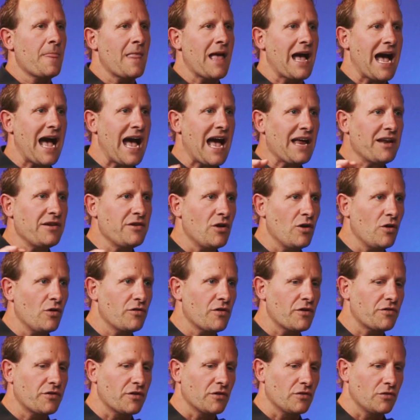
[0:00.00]
I know
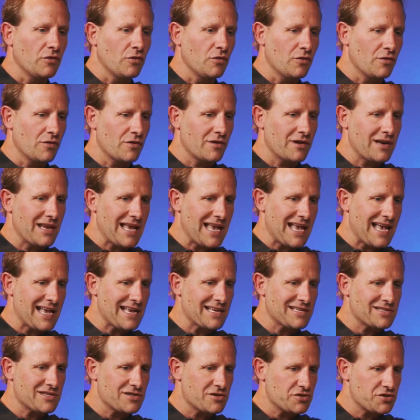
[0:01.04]
that the Lord
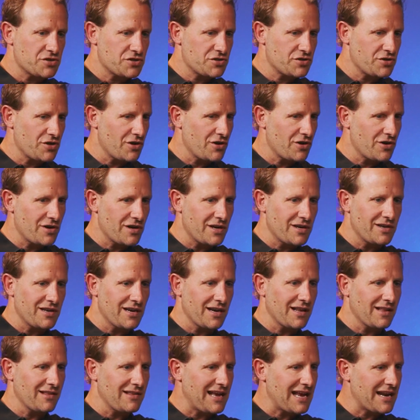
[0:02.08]
has stirred and
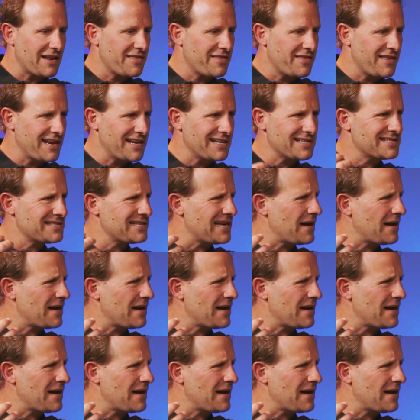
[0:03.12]
done a lot of things,